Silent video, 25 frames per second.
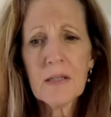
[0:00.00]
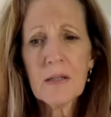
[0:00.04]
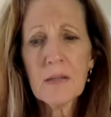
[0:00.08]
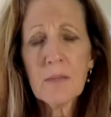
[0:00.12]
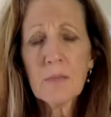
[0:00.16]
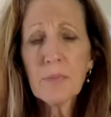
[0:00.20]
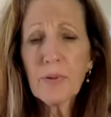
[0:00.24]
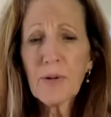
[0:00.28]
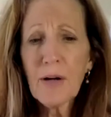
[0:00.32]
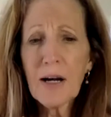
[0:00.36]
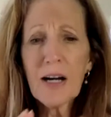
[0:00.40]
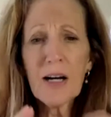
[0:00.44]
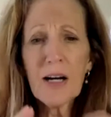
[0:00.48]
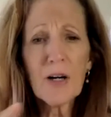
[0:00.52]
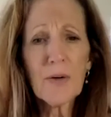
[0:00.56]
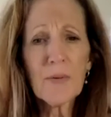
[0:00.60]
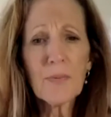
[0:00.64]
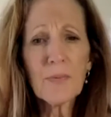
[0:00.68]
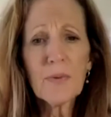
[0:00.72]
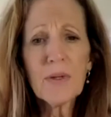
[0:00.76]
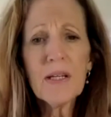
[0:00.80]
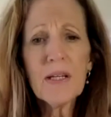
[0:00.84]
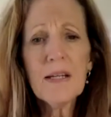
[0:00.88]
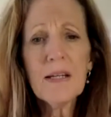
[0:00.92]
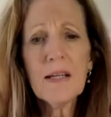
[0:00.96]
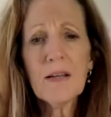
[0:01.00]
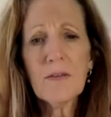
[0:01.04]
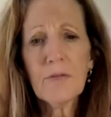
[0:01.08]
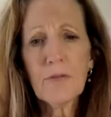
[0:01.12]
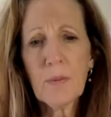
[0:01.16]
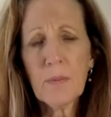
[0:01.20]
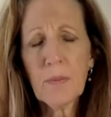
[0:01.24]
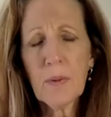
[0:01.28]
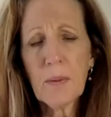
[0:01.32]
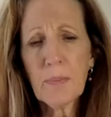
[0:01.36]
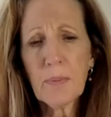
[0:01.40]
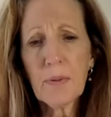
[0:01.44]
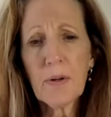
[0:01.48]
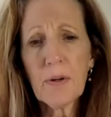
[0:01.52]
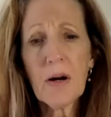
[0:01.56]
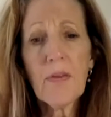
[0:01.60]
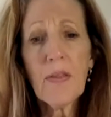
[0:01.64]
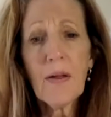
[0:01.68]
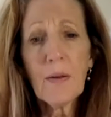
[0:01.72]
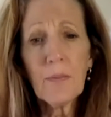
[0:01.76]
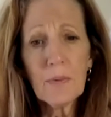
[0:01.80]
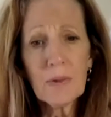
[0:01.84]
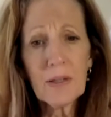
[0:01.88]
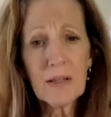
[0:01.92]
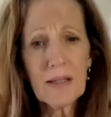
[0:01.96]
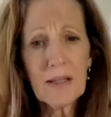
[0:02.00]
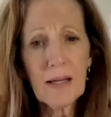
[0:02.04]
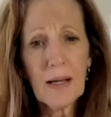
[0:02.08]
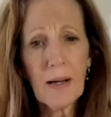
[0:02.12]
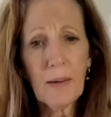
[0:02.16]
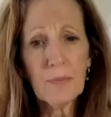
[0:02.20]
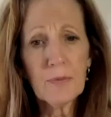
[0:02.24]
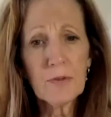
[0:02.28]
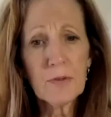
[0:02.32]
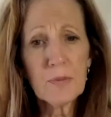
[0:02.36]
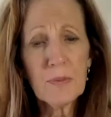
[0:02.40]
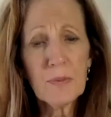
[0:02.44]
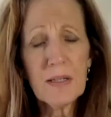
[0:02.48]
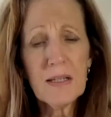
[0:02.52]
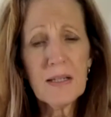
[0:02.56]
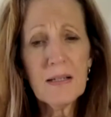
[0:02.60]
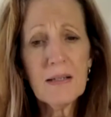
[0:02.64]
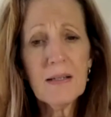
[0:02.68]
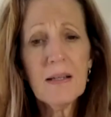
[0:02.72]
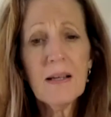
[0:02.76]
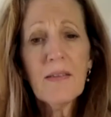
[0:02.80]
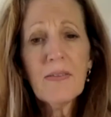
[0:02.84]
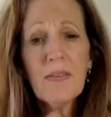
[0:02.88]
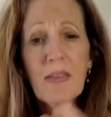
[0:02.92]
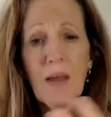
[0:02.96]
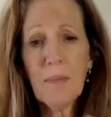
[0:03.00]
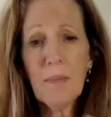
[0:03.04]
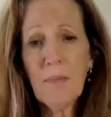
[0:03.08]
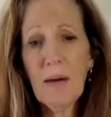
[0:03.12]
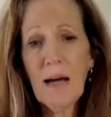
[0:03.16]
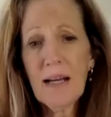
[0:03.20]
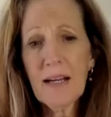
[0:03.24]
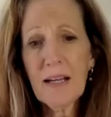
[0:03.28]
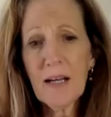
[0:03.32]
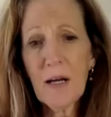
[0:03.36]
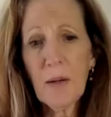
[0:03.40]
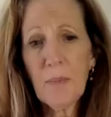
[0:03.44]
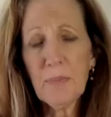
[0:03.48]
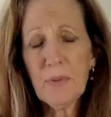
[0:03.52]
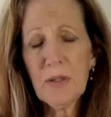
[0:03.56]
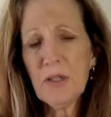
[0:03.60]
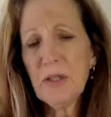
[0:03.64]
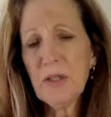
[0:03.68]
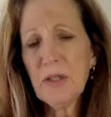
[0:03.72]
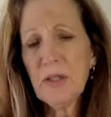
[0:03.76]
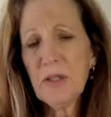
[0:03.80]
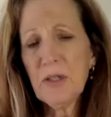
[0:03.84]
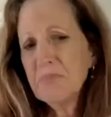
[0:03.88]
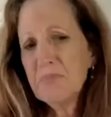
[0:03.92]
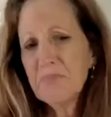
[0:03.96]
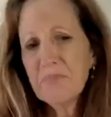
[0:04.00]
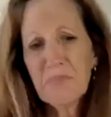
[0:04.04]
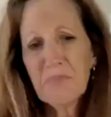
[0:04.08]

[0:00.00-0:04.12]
prayer, reading from a prayer that really helped me, that might help you.